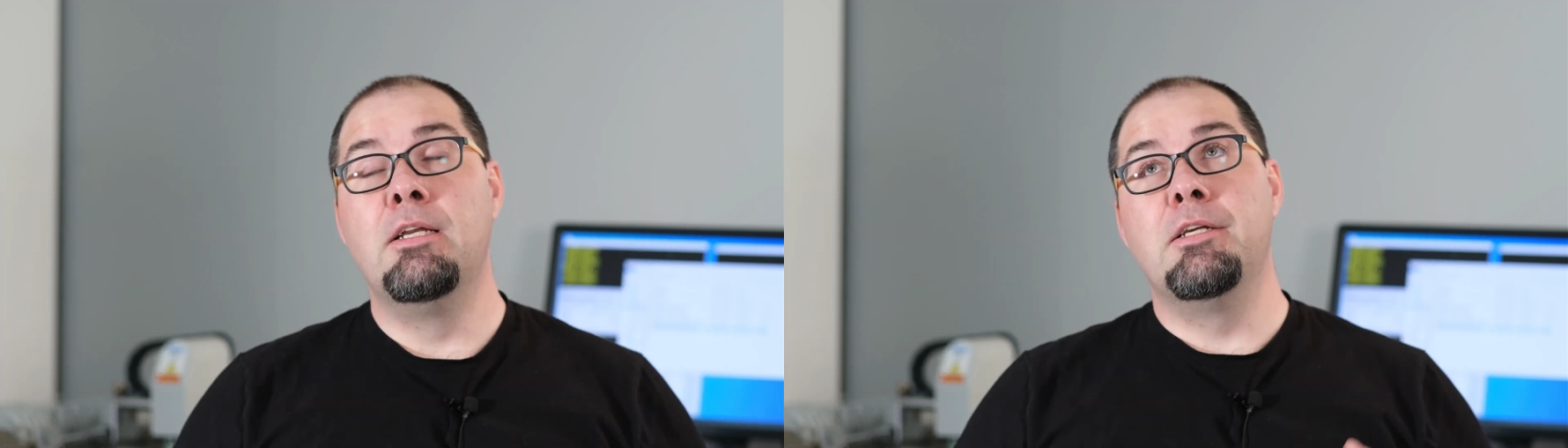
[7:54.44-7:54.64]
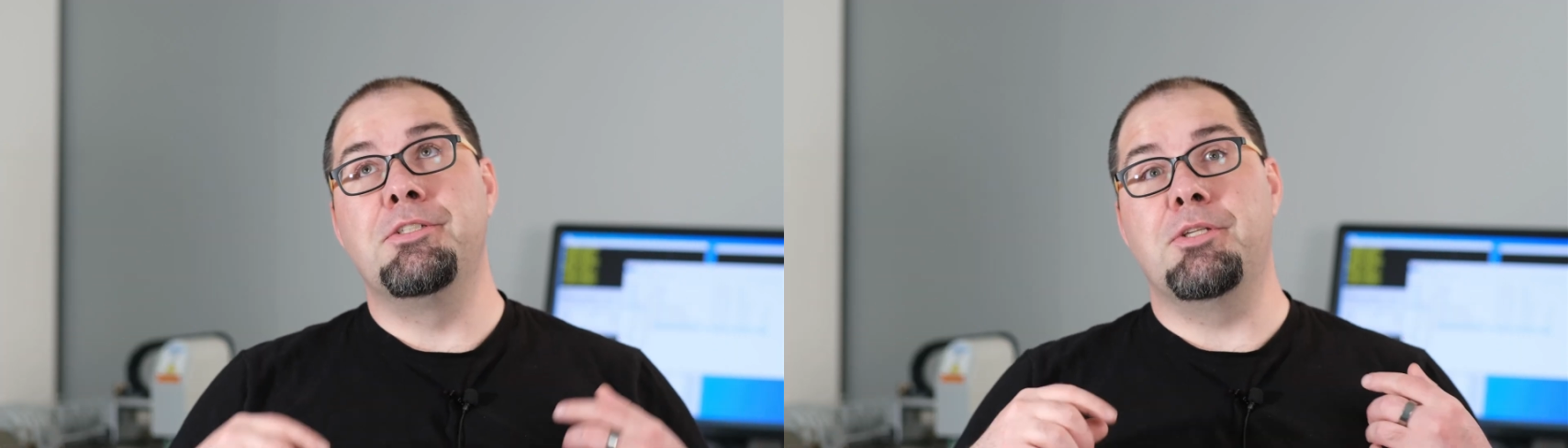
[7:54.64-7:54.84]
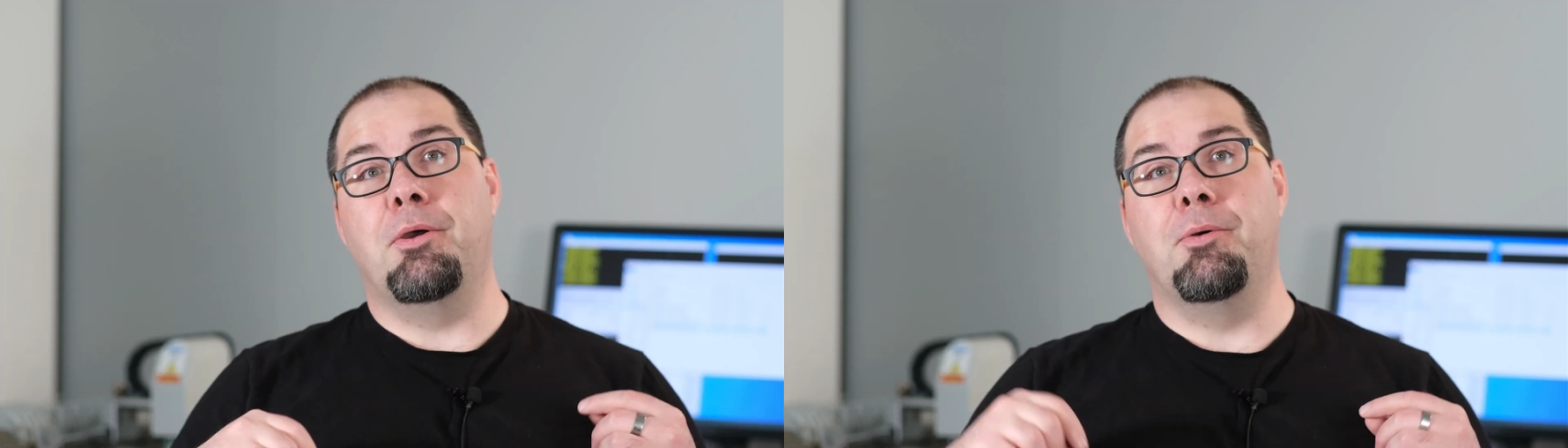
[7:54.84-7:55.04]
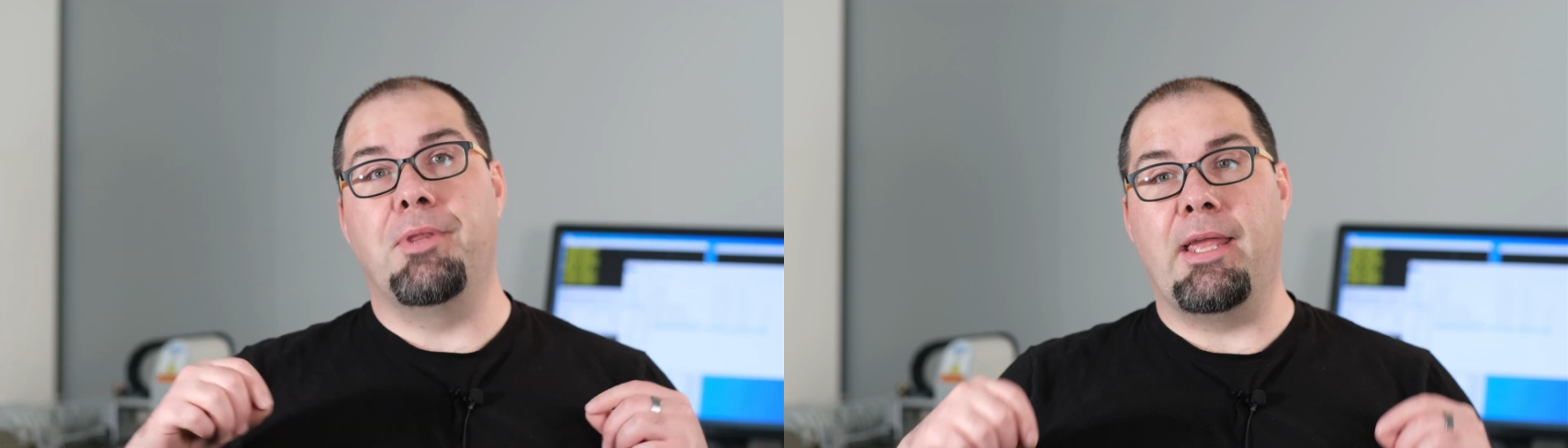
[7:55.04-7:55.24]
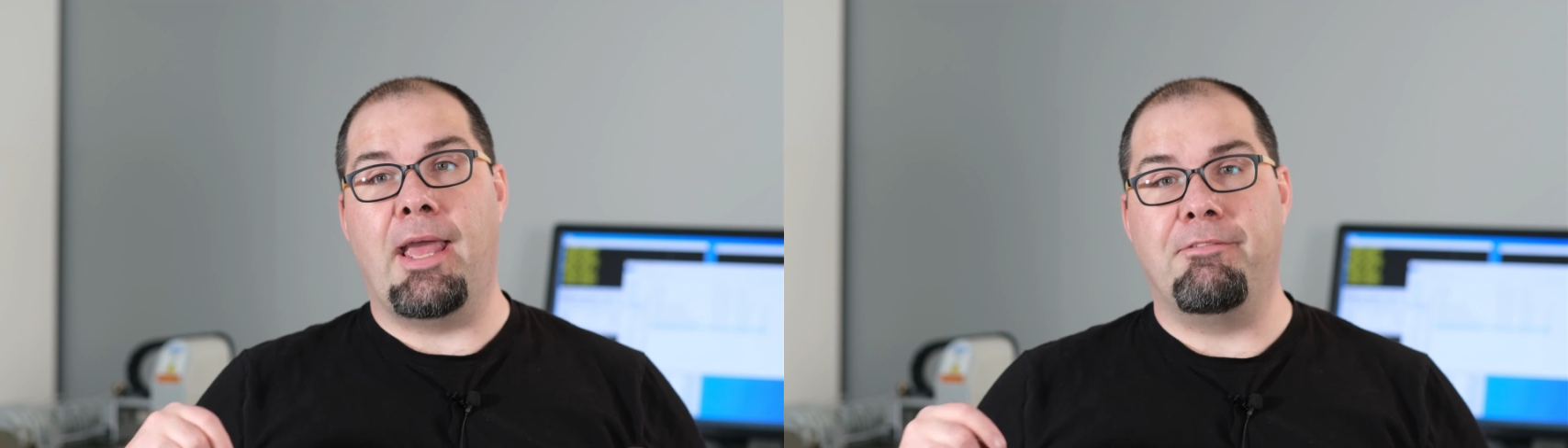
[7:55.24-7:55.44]
so
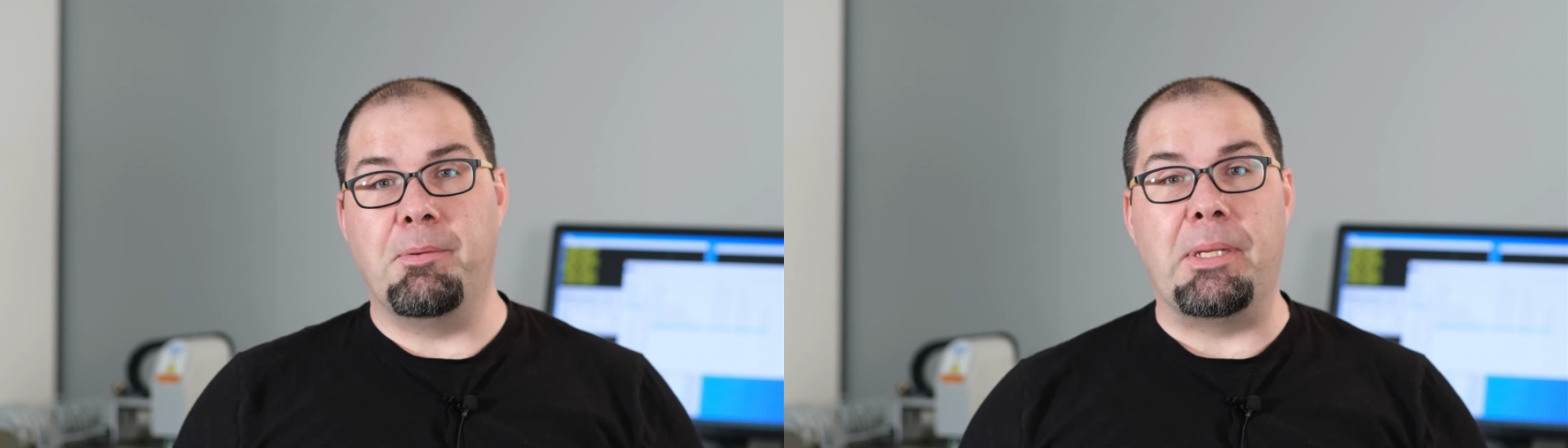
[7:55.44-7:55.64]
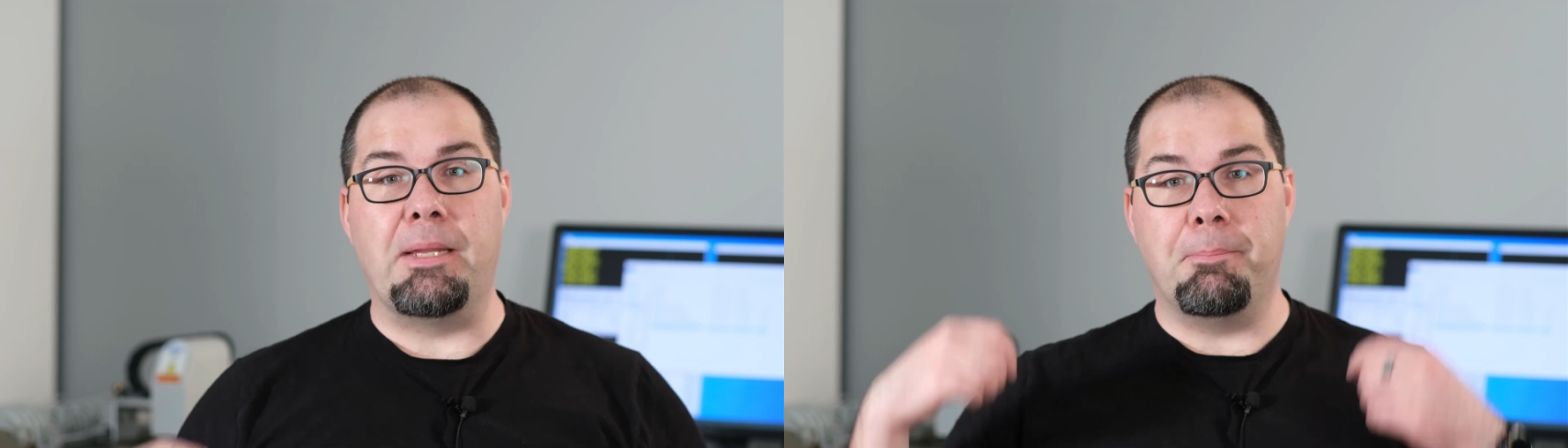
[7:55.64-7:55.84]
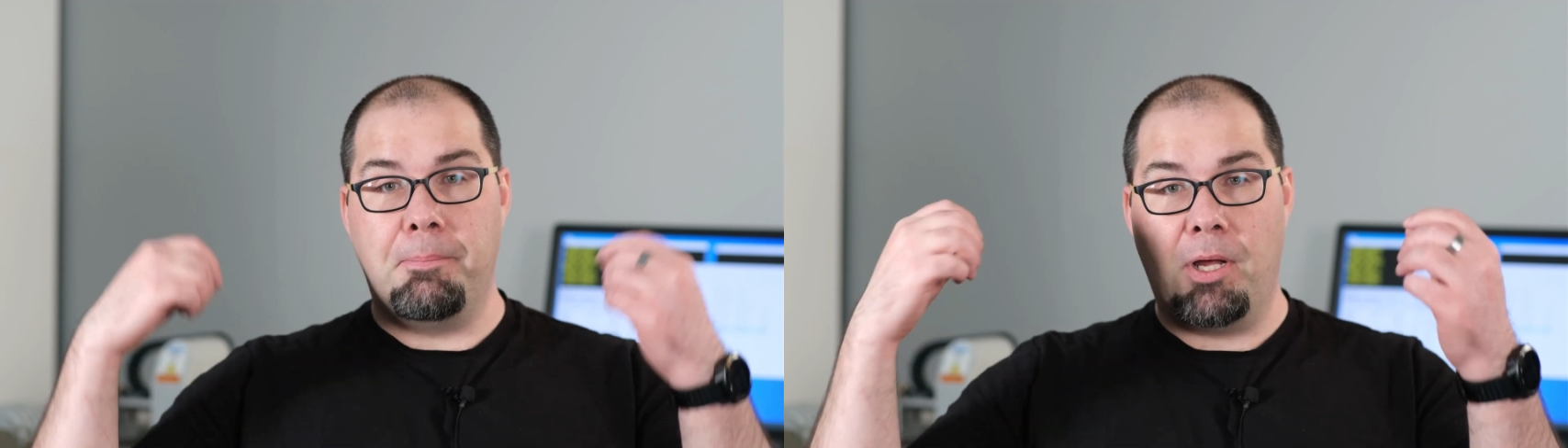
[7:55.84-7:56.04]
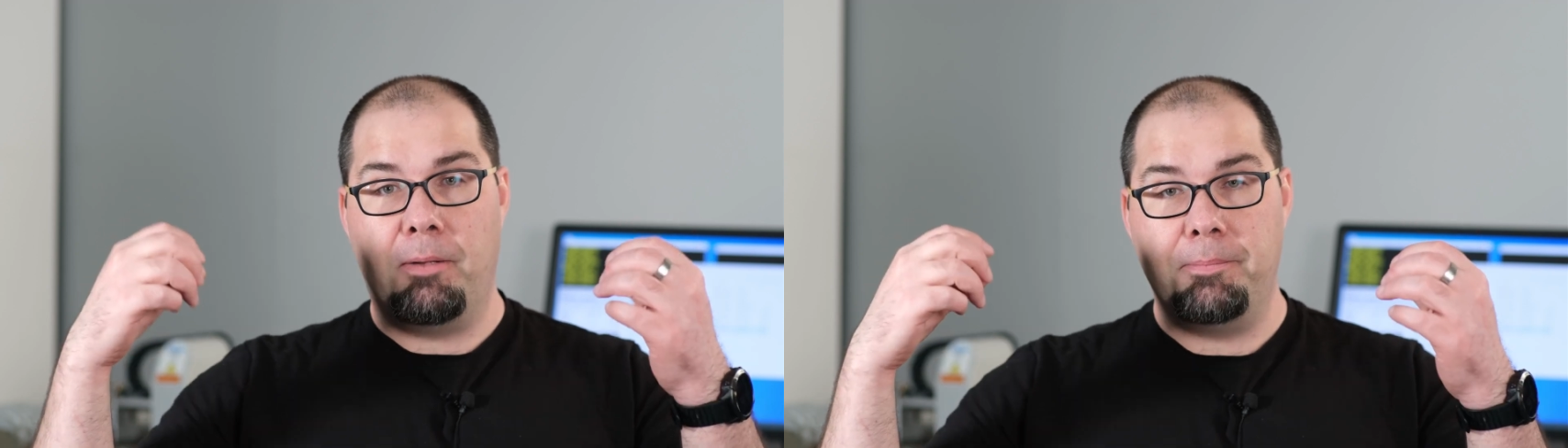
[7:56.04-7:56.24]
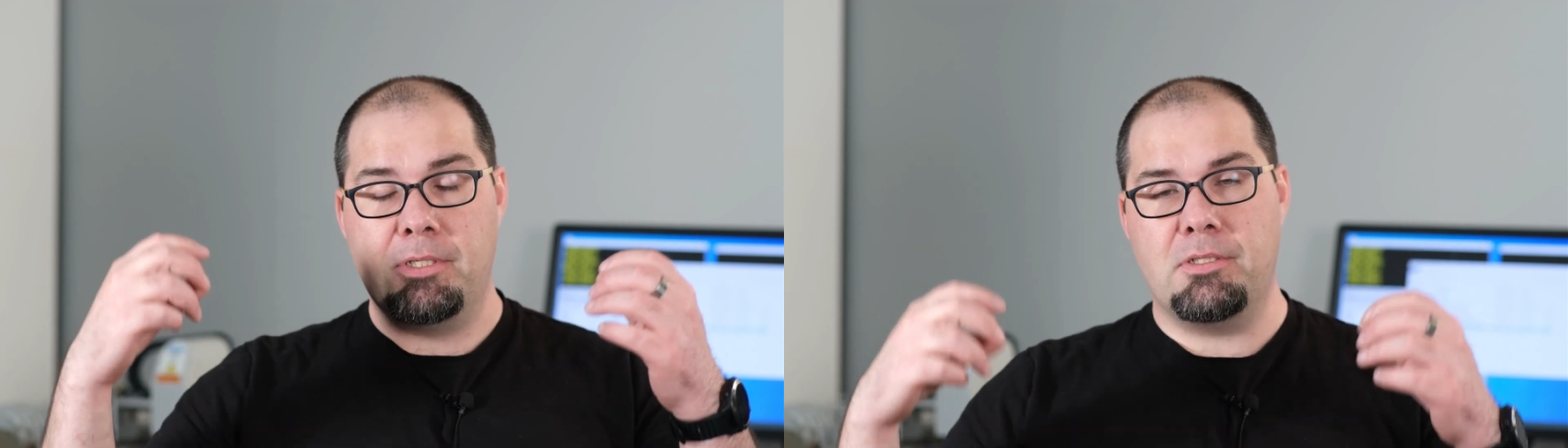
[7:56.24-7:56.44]
they have to be
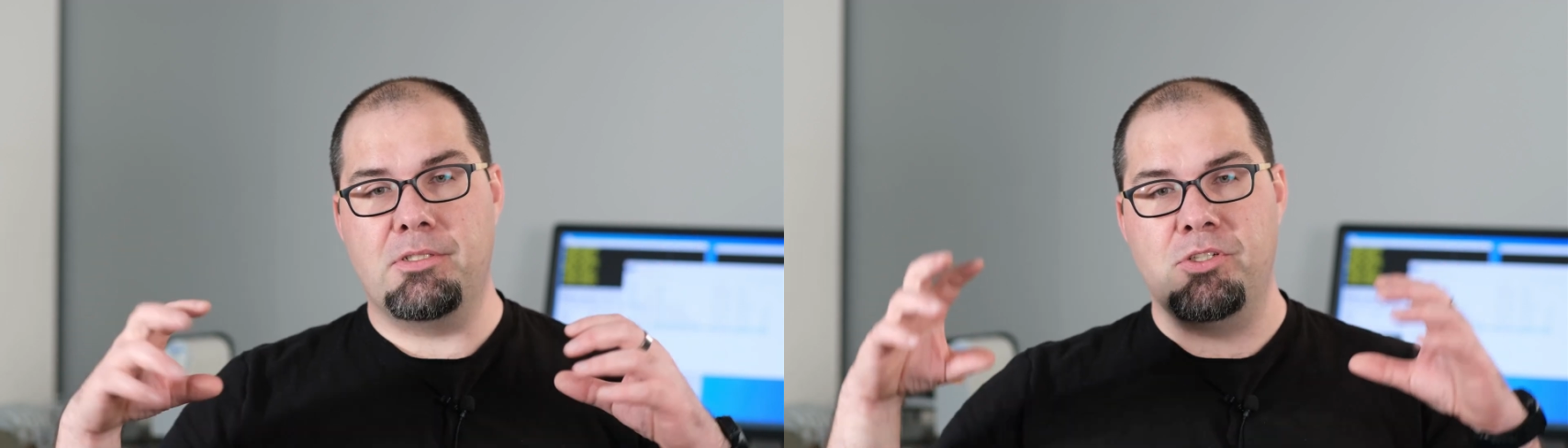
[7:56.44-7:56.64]
pumped